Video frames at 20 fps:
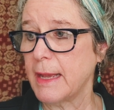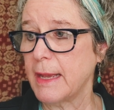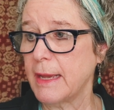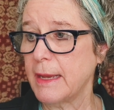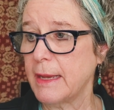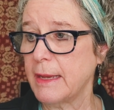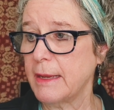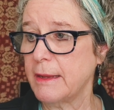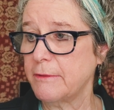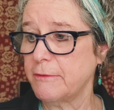
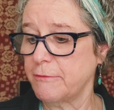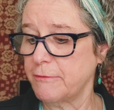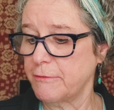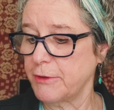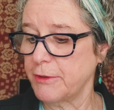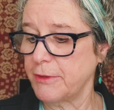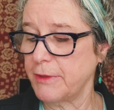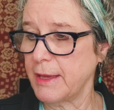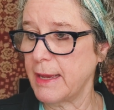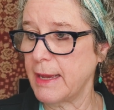And
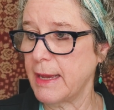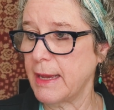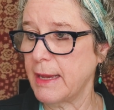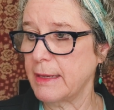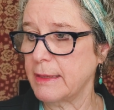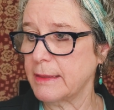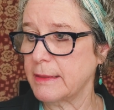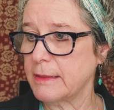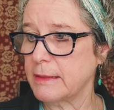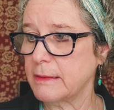for
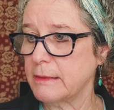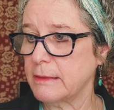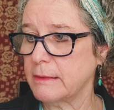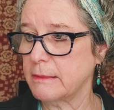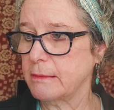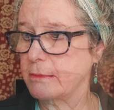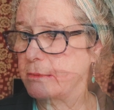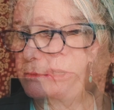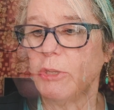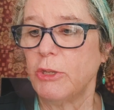that,
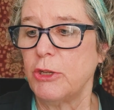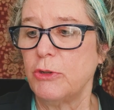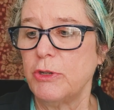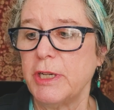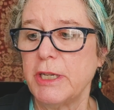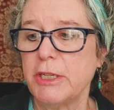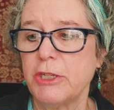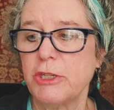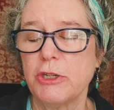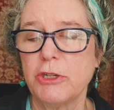you
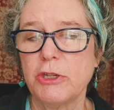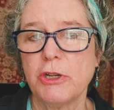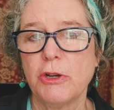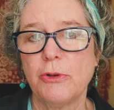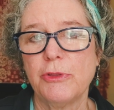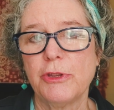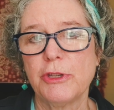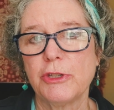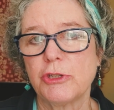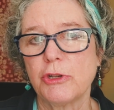need to
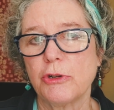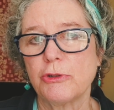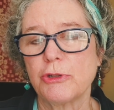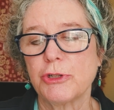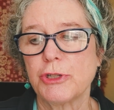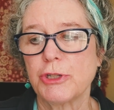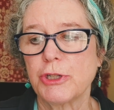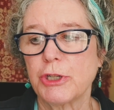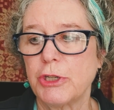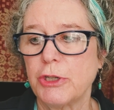know that
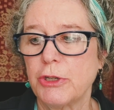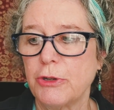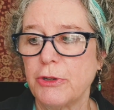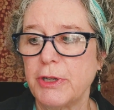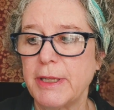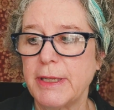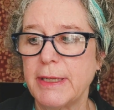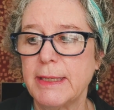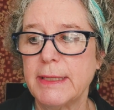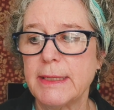Social
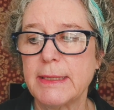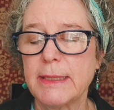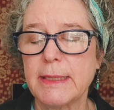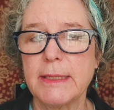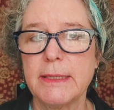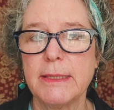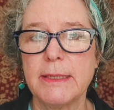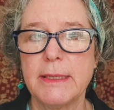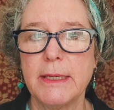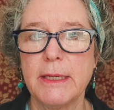Security is
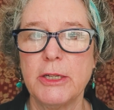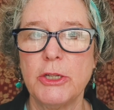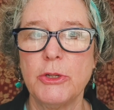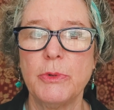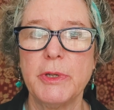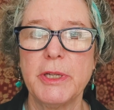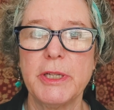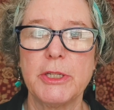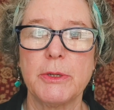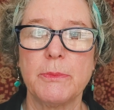
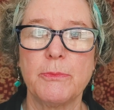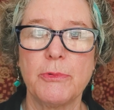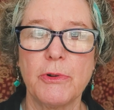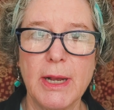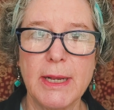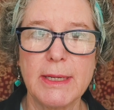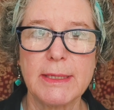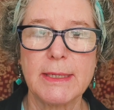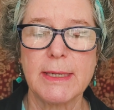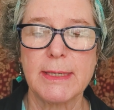continuing to
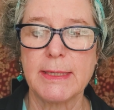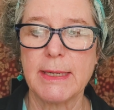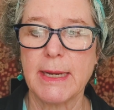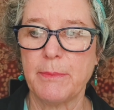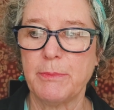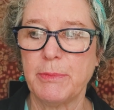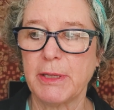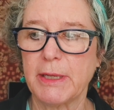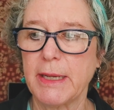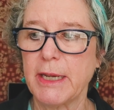process
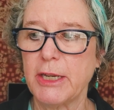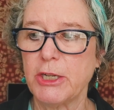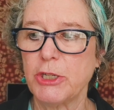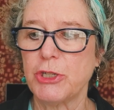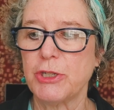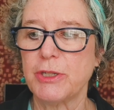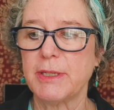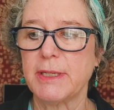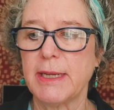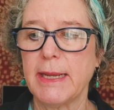
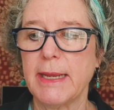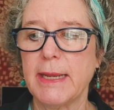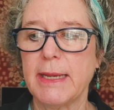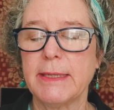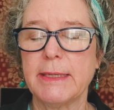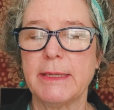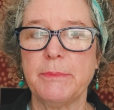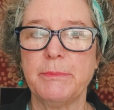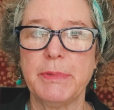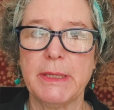applications
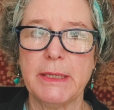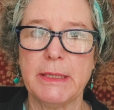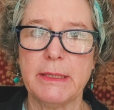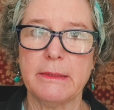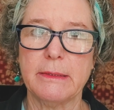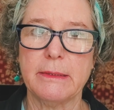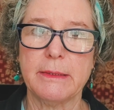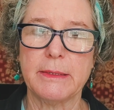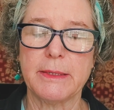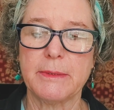and
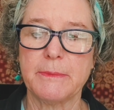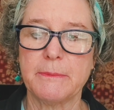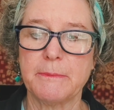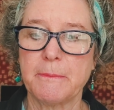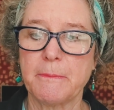appeals.